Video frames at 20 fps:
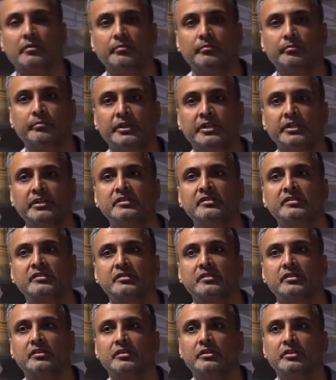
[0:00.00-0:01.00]

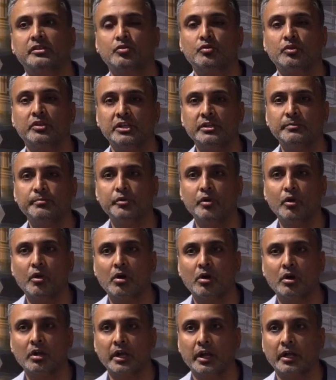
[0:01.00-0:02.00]
means you keep
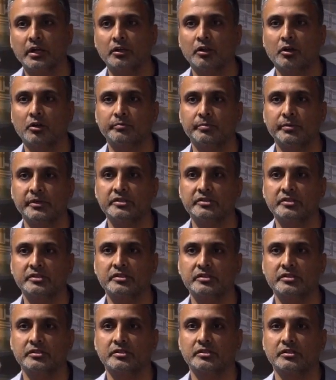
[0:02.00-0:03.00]
your catalog
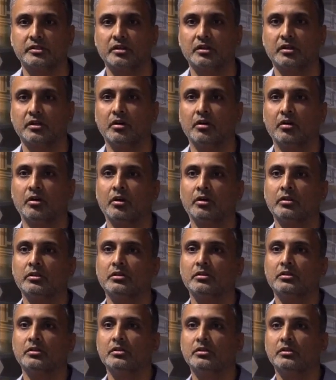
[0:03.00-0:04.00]
pages
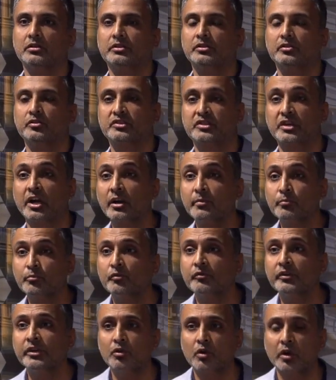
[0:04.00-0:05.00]
on, you start
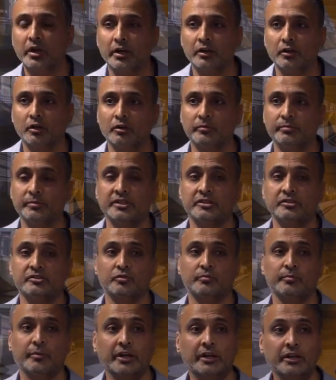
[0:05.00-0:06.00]
moving your catalog pages
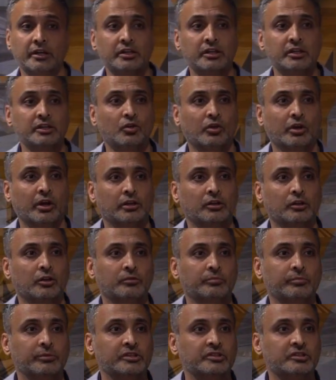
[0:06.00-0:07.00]
or migrating your
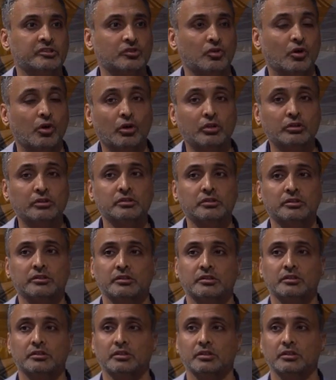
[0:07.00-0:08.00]
catalog pages on
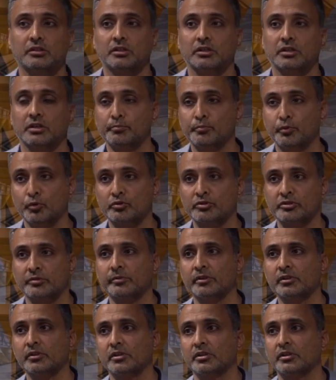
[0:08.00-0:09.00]

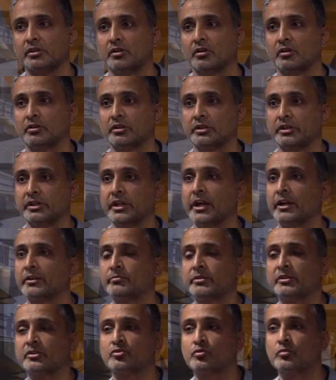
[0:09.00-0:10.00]
Composable, on the
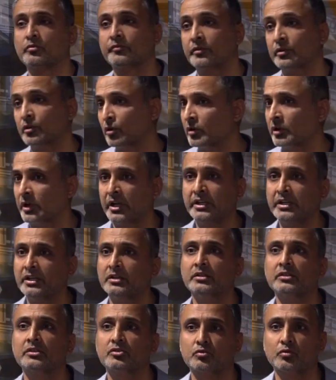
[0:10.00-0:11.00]
React-based storefront or any
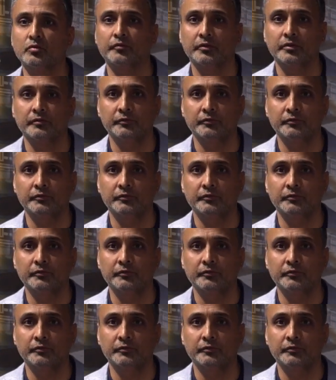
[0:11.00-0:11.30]
other storefront